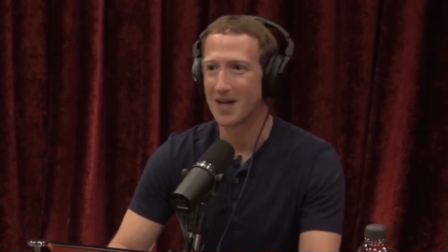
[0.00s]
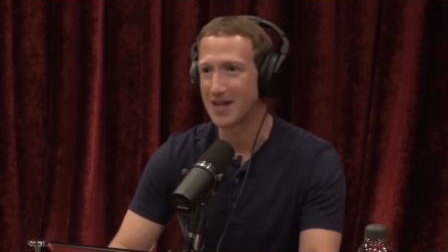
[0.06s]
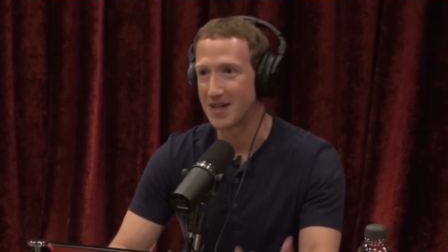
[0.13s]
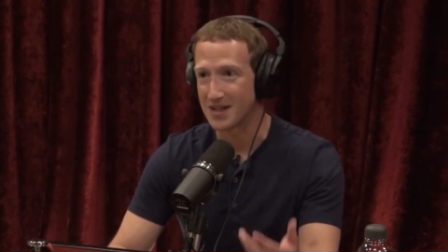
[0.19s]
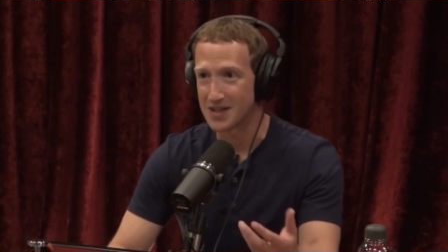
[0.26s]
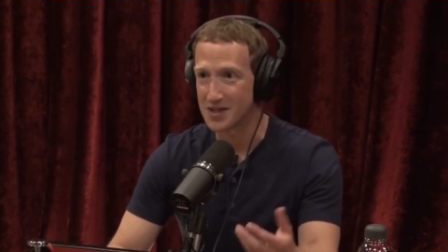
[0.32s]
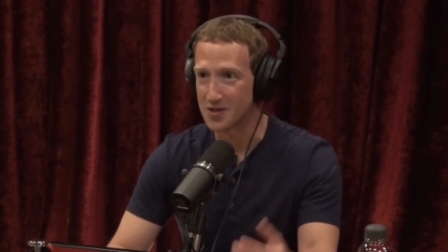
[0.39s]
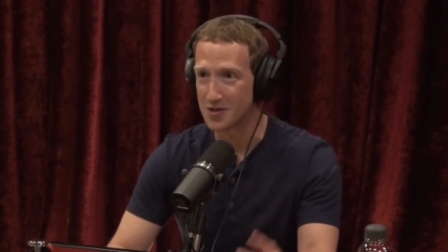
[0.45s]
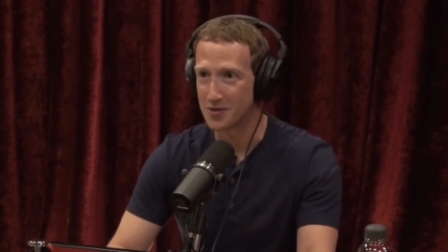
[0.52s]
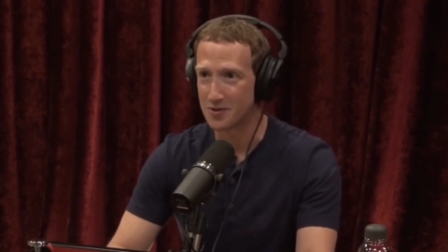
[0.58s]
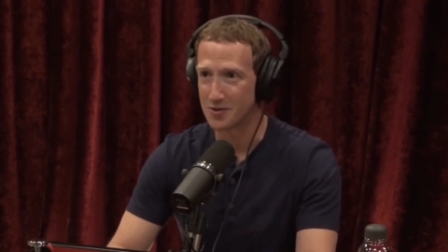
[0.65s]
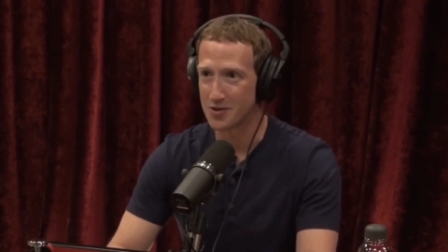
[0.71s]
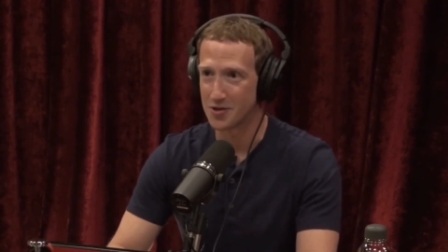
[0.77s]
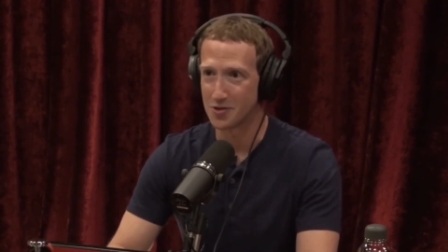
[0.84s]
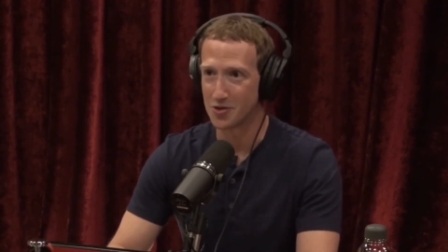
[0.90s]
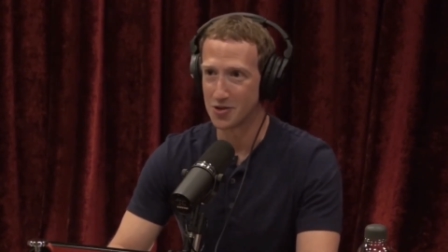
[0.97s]
My kids
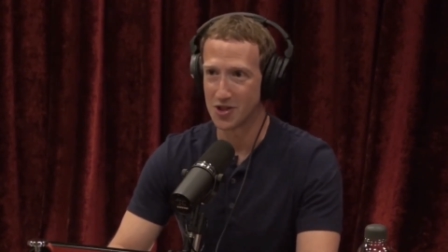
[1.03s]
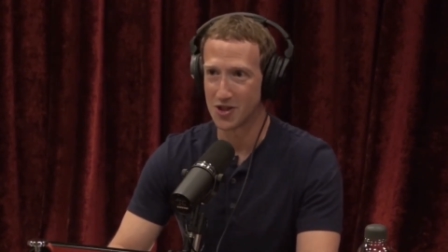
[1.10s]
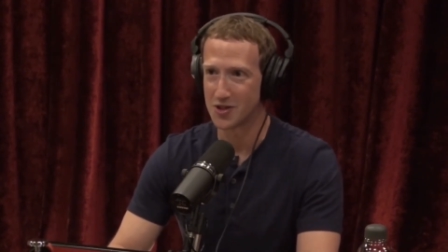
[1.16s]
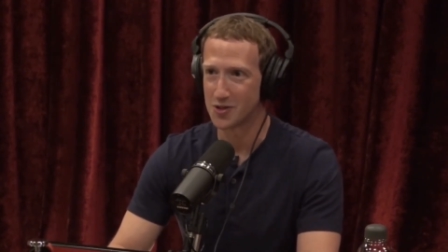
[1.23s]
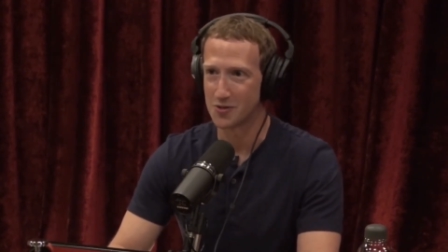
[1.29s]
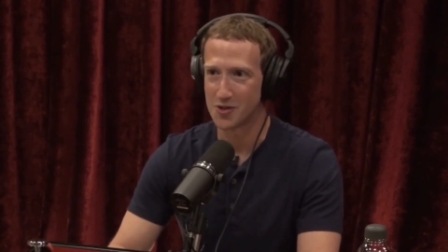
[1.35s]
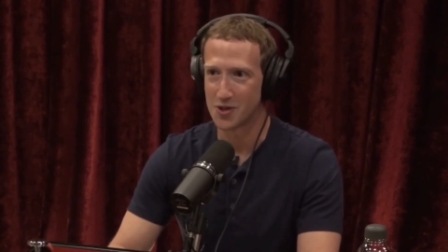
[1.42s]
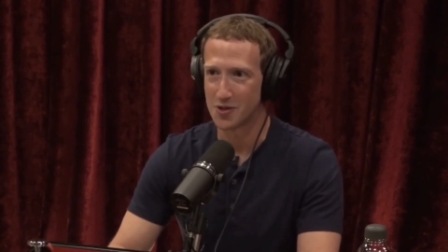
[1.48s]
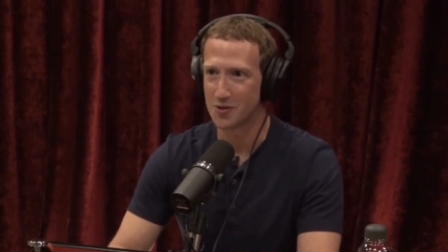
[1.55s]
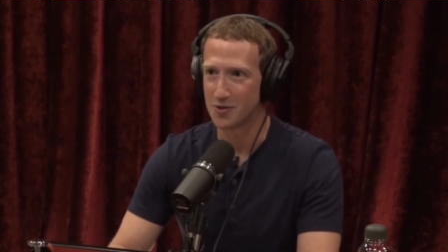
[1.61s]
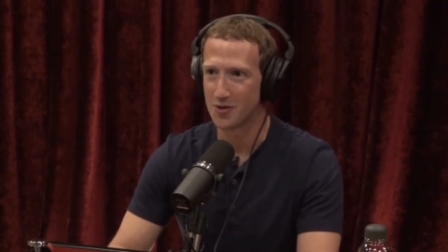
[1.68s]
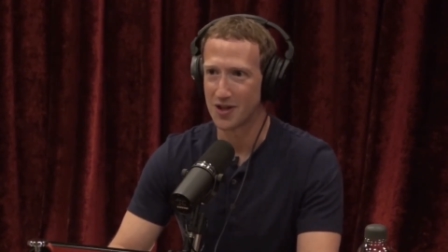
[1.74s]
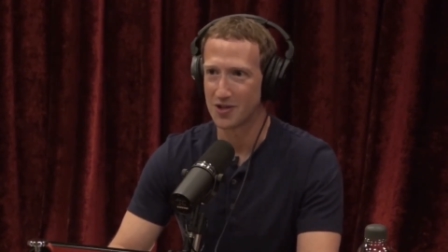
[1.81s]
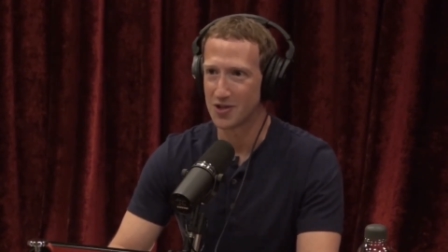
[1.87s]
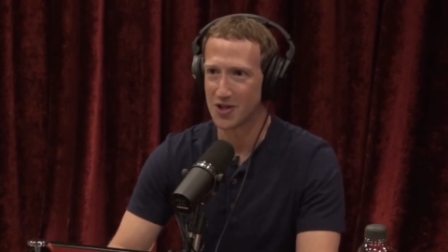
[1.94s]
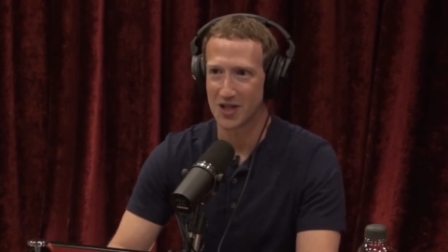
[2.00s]
do jiu-jitsu
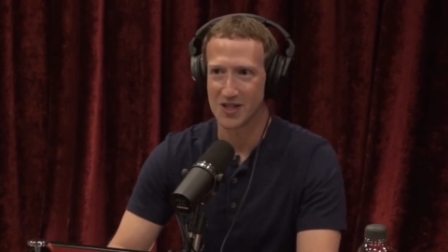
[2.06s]
too.